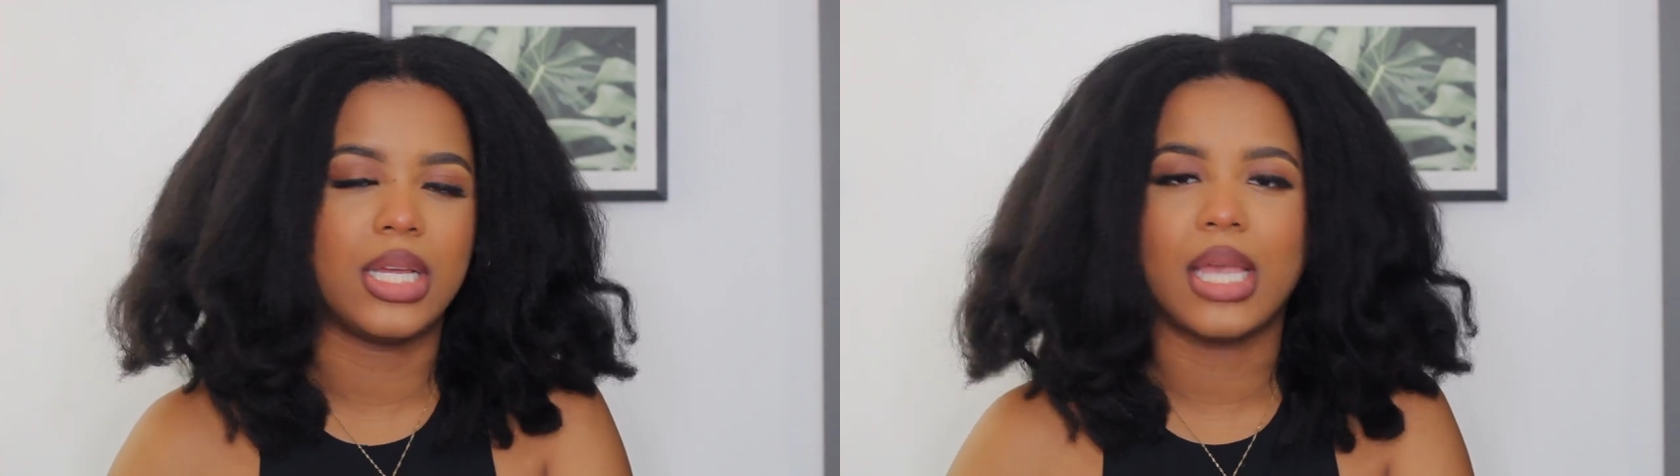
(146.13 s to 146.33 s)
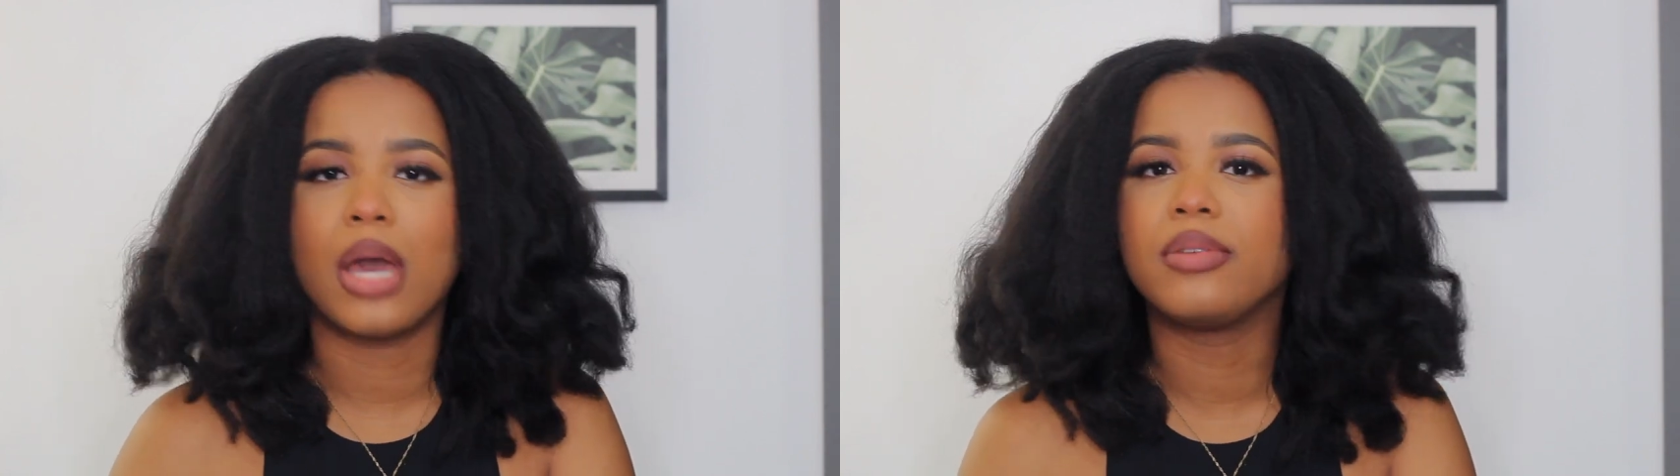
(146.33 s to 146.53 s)

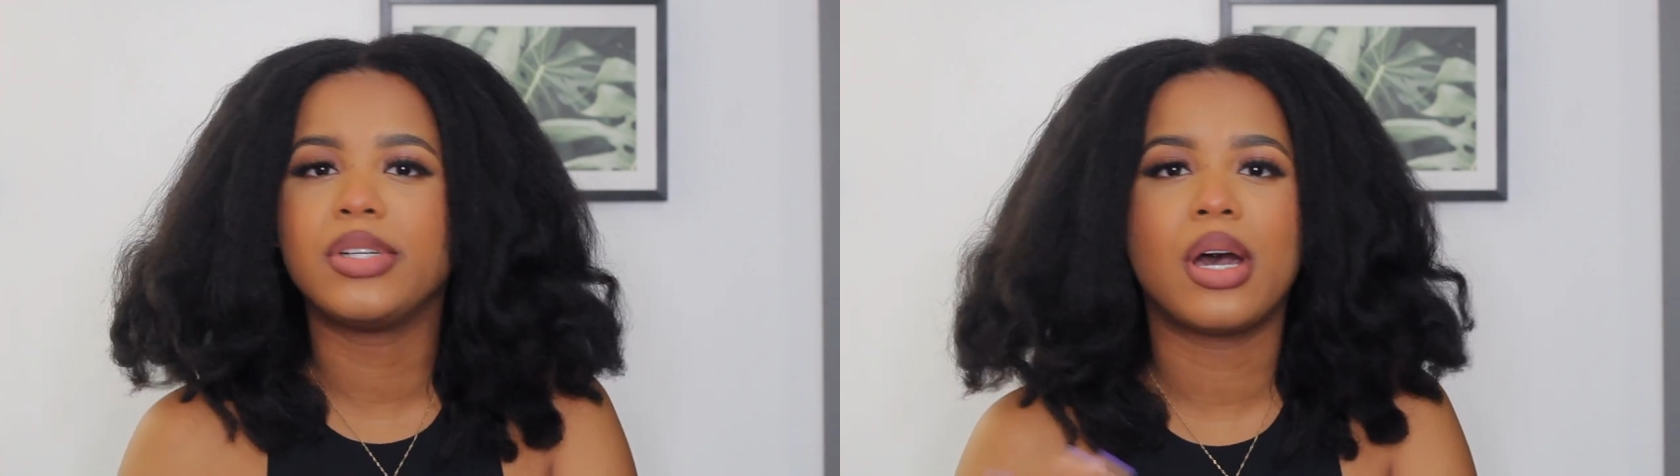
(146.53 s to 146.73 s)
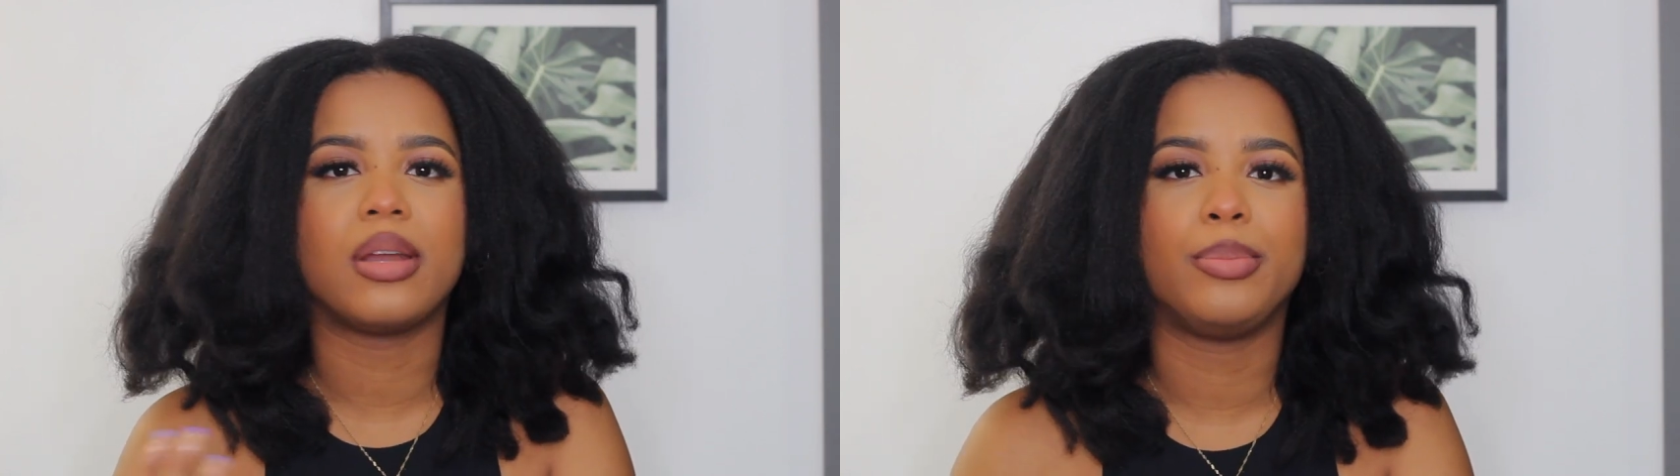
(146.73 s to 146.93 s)
Like, I don't even
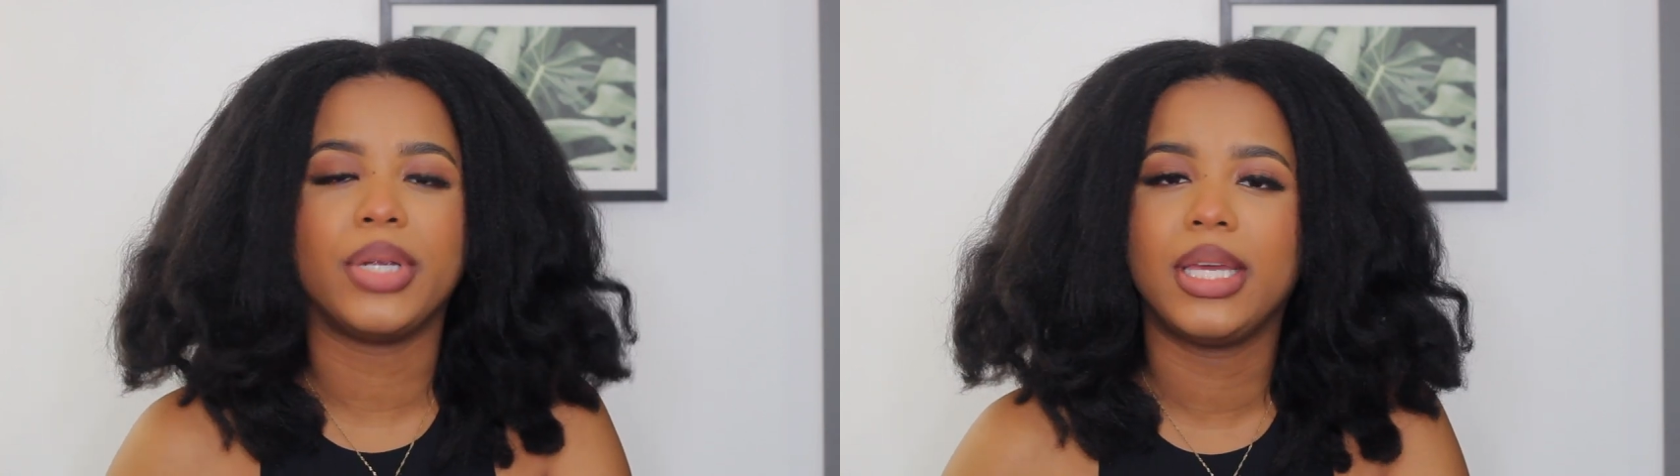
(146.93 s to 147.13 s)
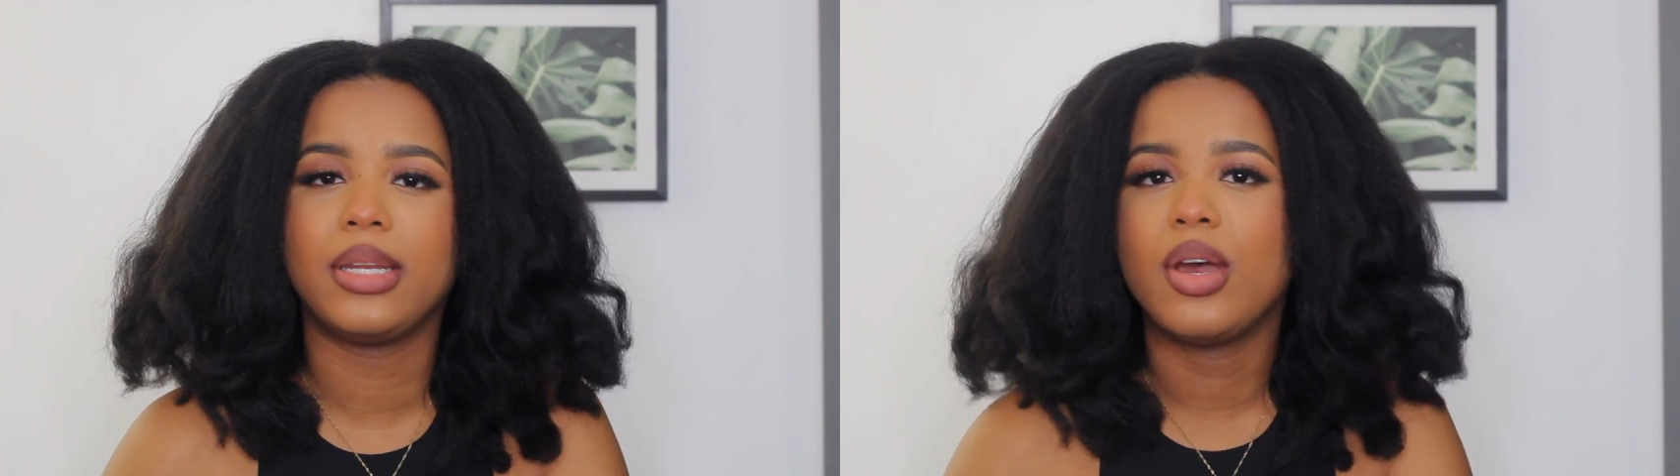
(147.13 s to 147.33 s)
know how to
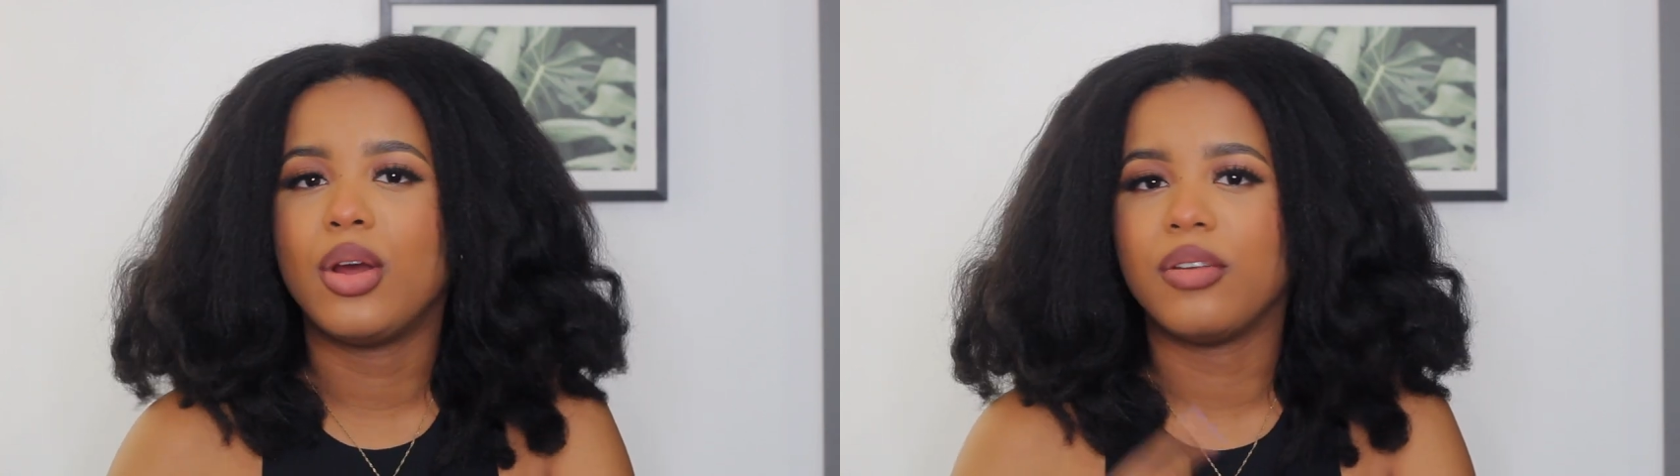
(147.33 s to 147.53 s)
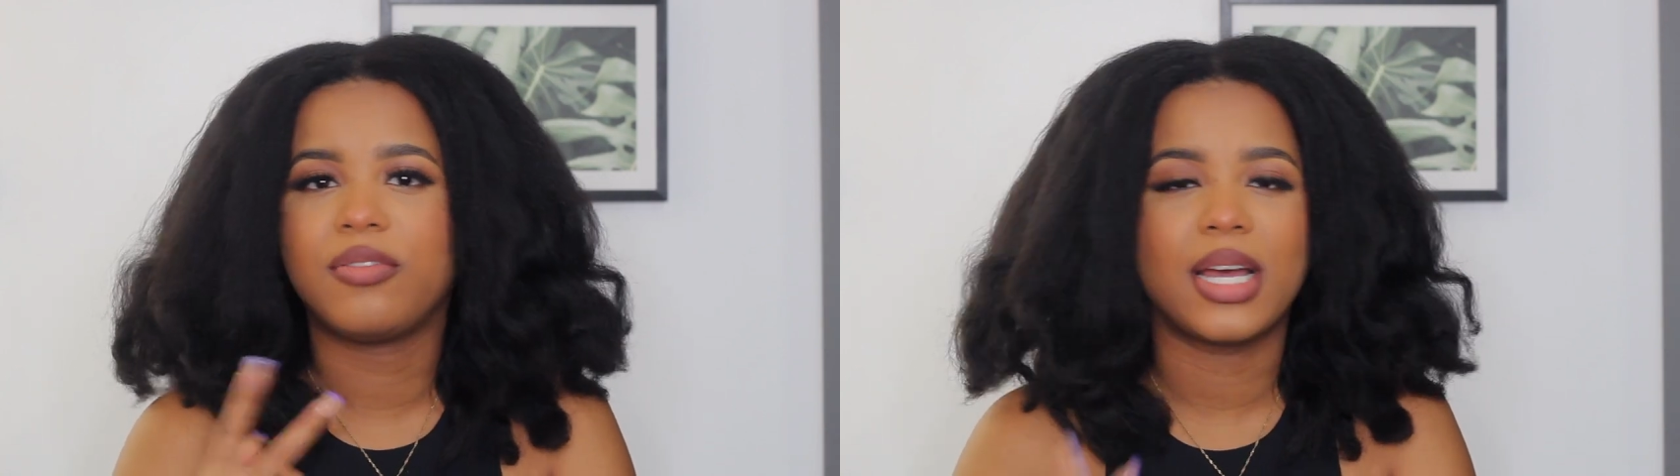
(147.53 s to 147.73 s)
braid
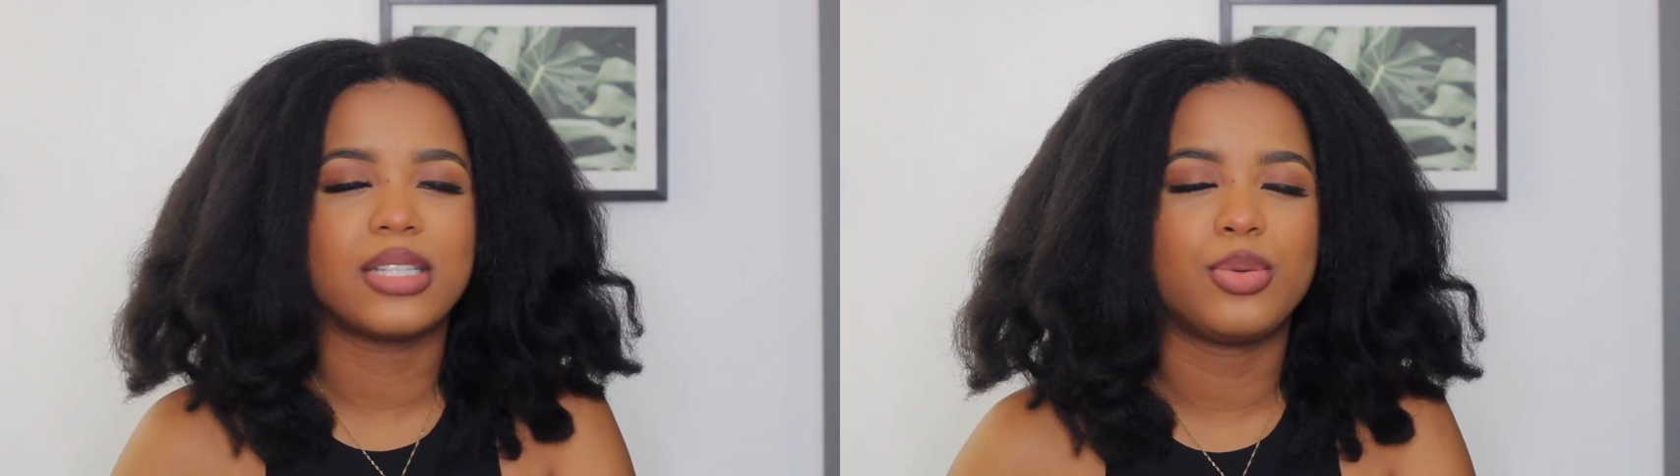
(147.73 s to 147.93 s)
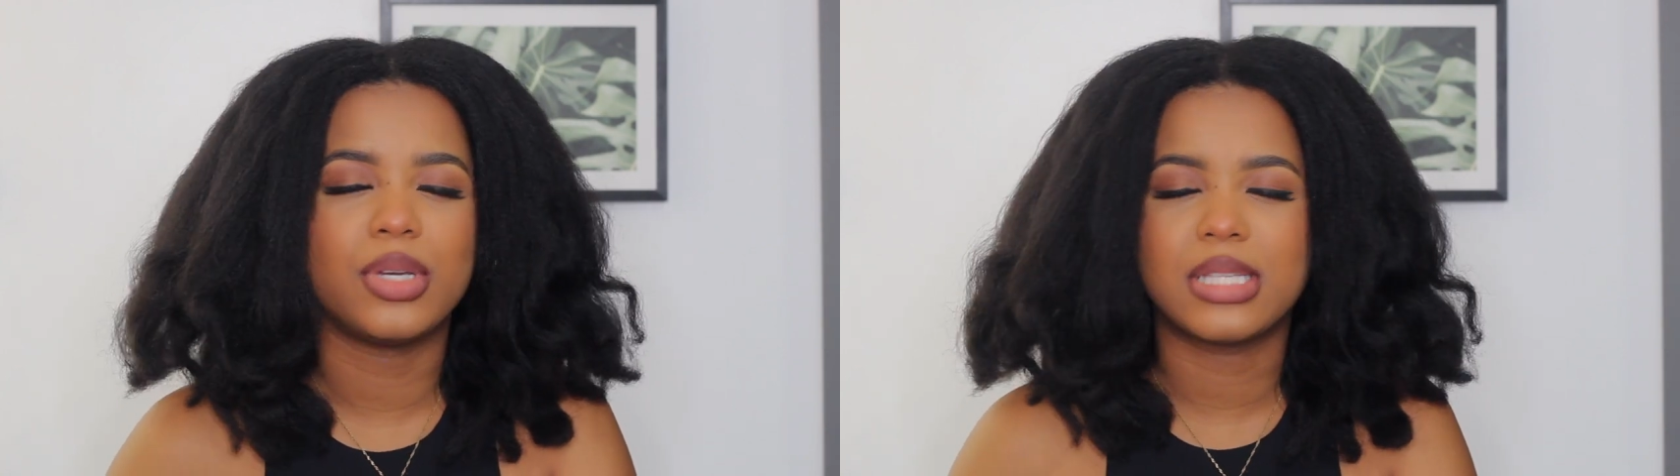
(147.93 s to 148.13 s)
or
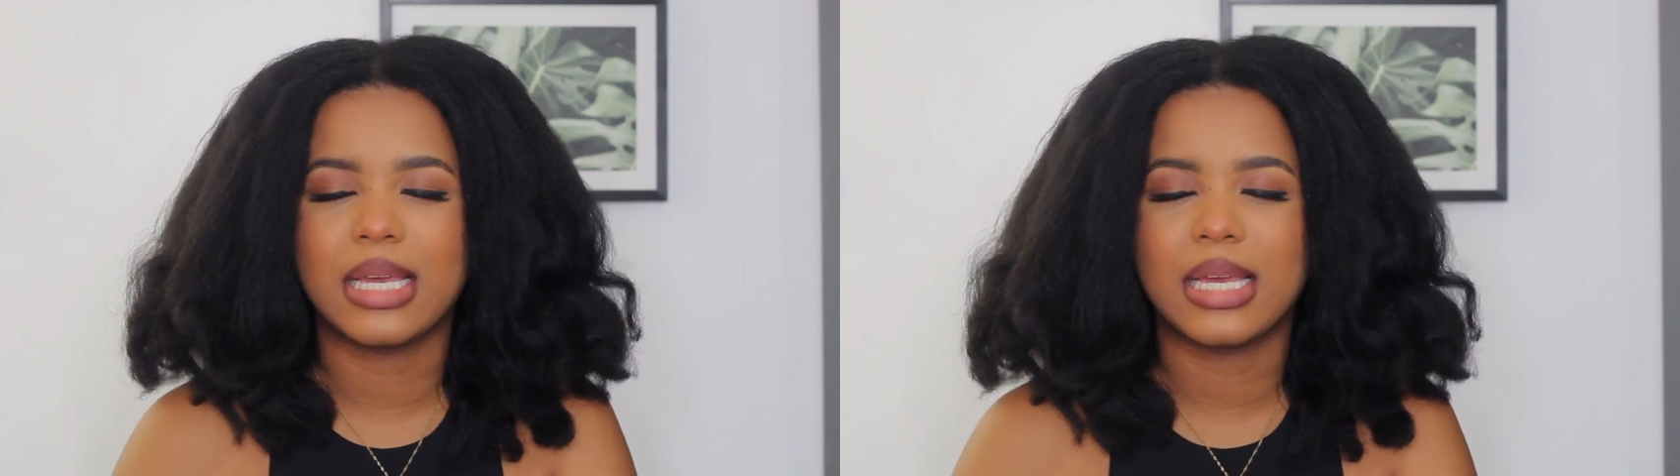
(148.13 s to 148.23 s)
flat twist.